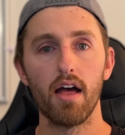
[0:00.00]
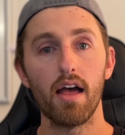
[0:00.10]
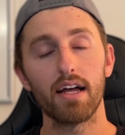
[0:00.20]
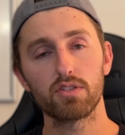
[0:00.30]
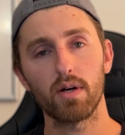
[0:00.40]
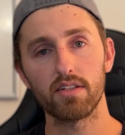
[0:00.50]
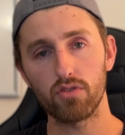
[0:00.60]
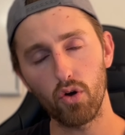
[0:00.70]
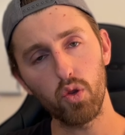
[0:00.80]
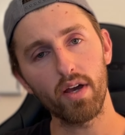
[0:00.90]
as well as
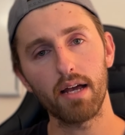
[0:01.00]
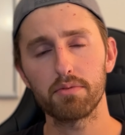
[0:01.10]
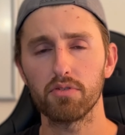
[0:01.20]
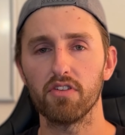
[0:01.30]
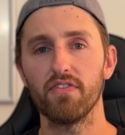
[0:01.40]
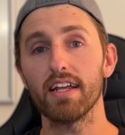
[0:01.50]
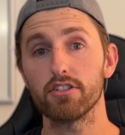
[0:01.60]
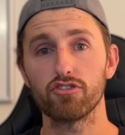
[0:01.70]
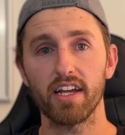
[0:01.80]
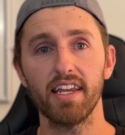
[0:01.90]
all the way up to an
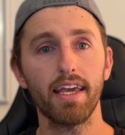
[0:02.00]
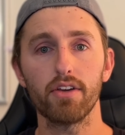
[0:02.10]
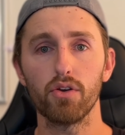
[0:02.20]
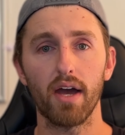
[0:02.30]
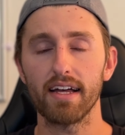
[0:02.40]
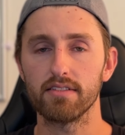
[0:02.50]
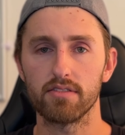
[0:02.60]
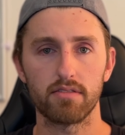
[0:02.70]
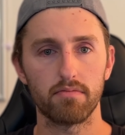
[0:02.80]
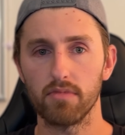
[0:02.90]
advanced trainee who
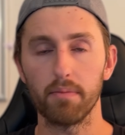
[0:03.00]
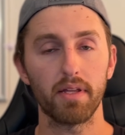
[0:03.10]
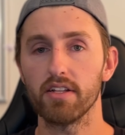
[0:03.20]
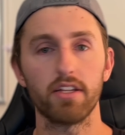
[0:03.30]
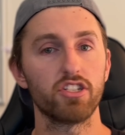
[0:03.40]
has the ability to